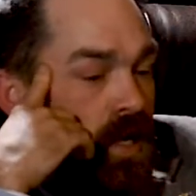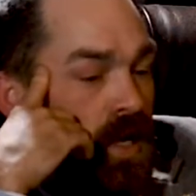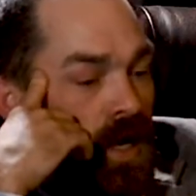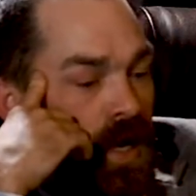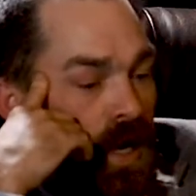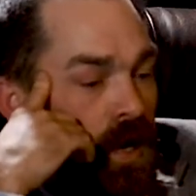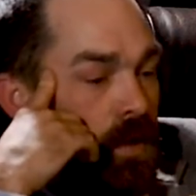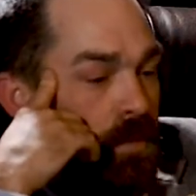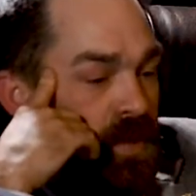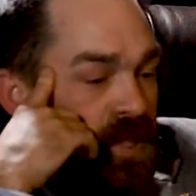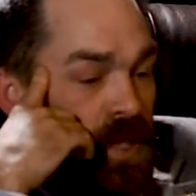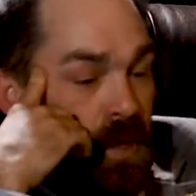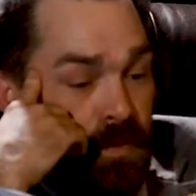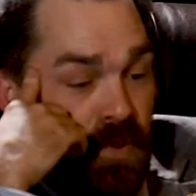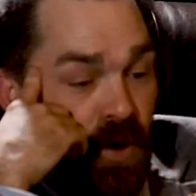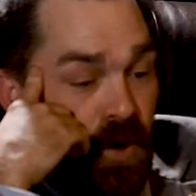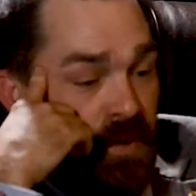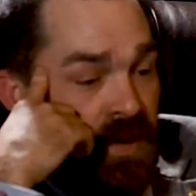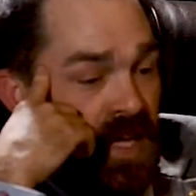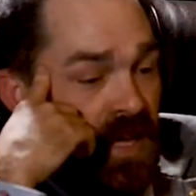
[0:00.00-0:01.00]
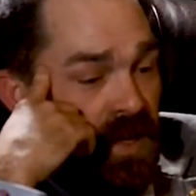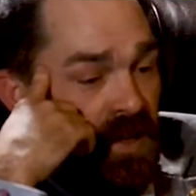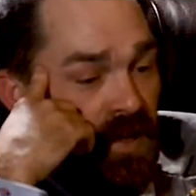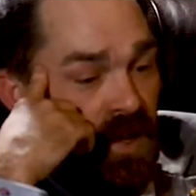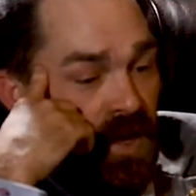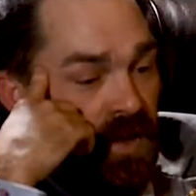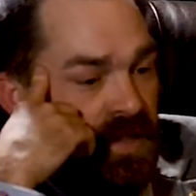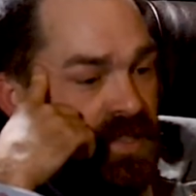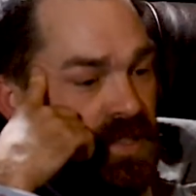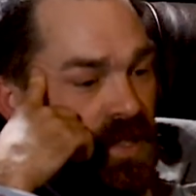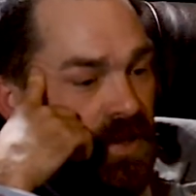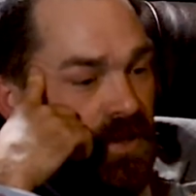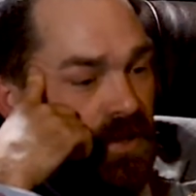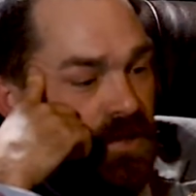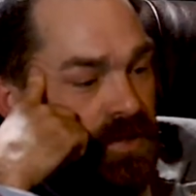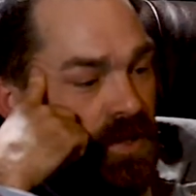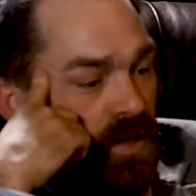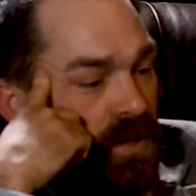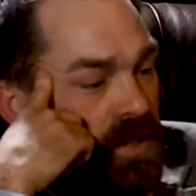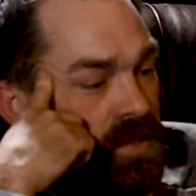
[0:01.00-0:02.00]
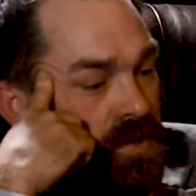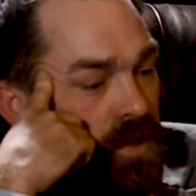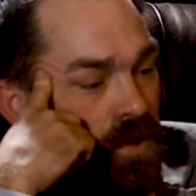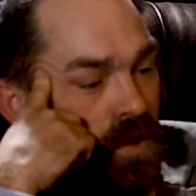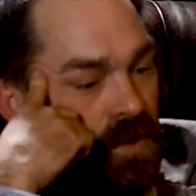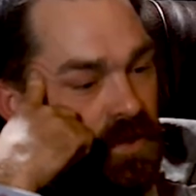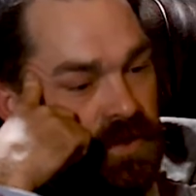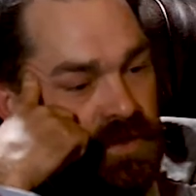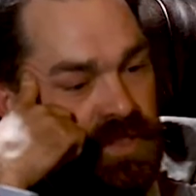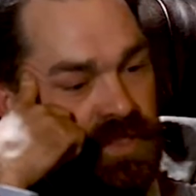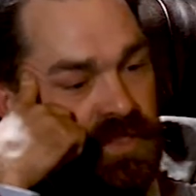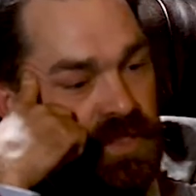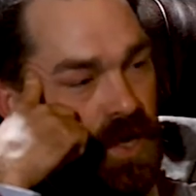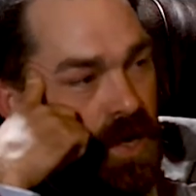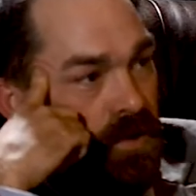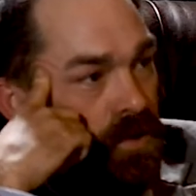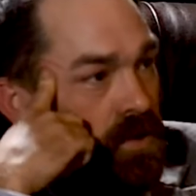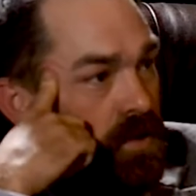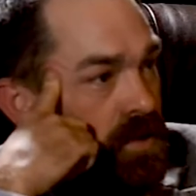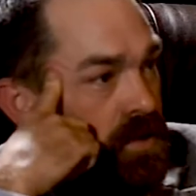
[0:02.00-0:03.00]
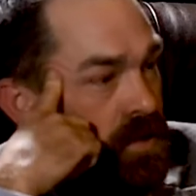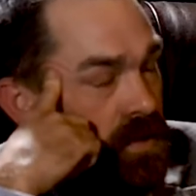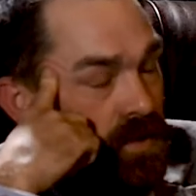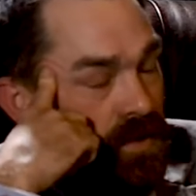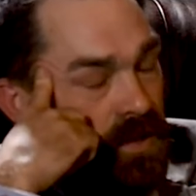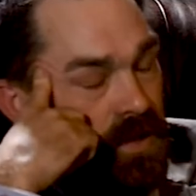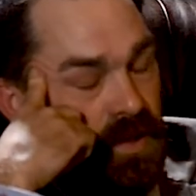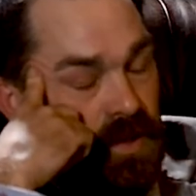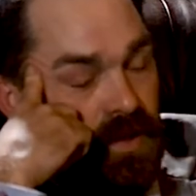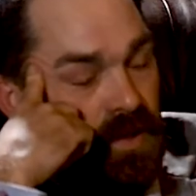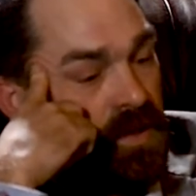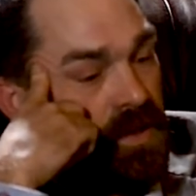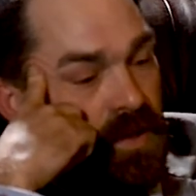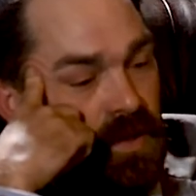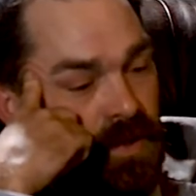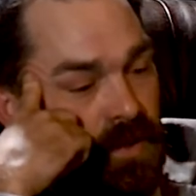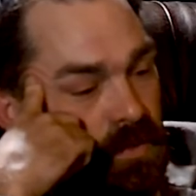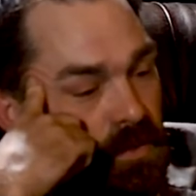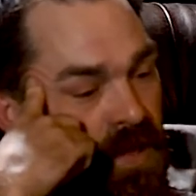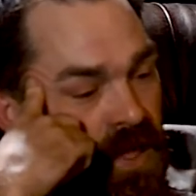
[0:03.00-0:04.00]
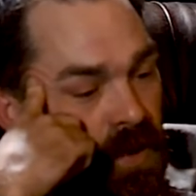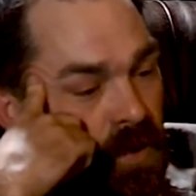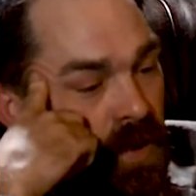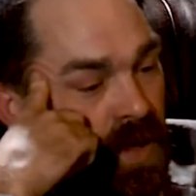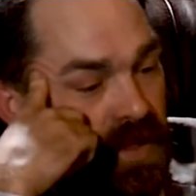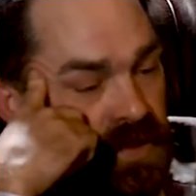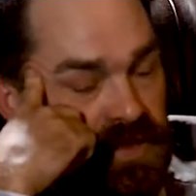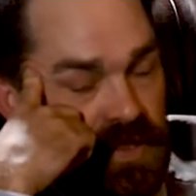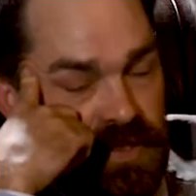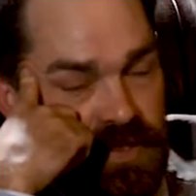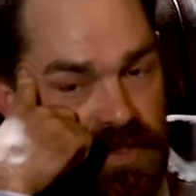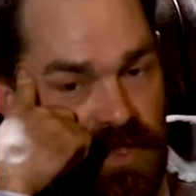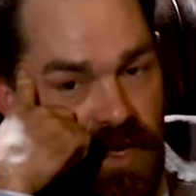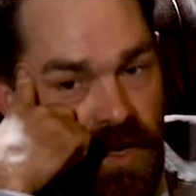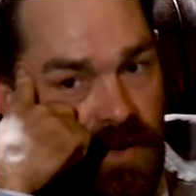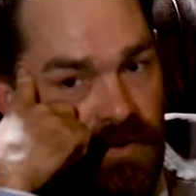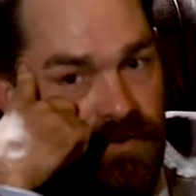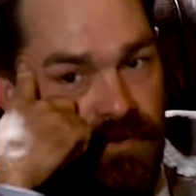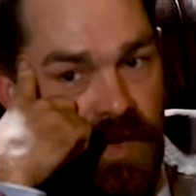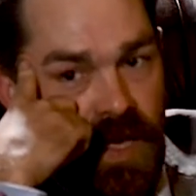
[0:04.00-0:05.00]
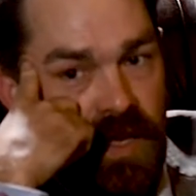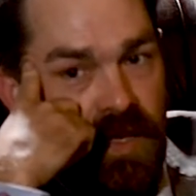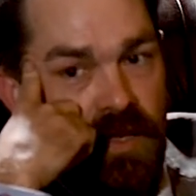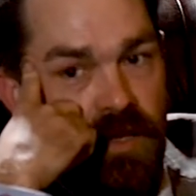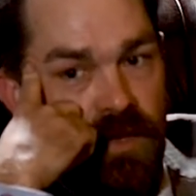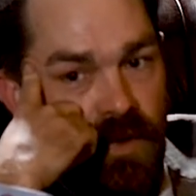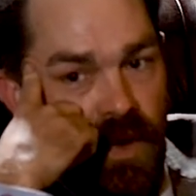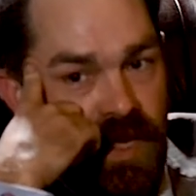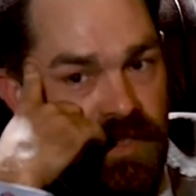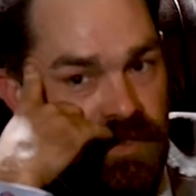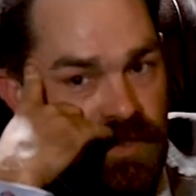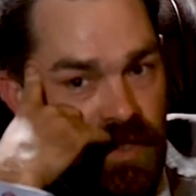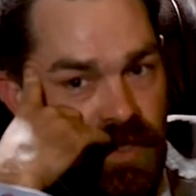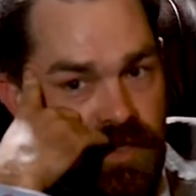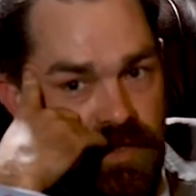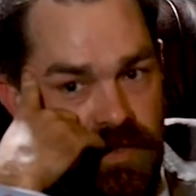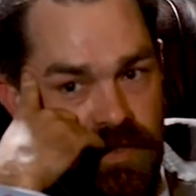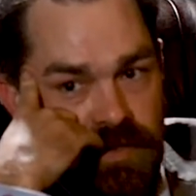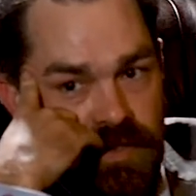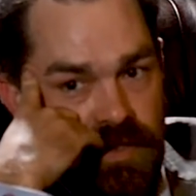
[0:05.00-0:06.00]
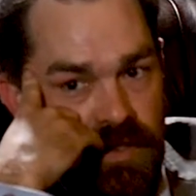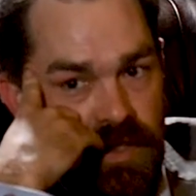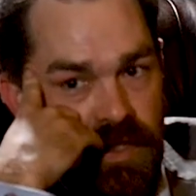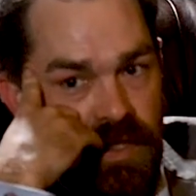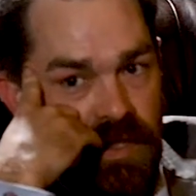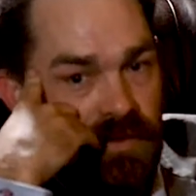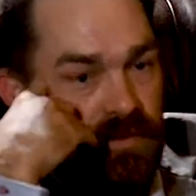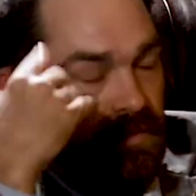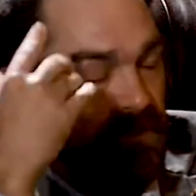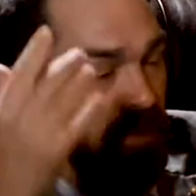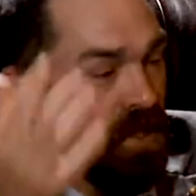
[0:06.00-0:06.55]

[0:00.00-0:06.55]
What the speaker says: But they pull me in, and all of a sudden there's all these colonels and generals and bigwigs and stuff. Hey, congratulations, Clint.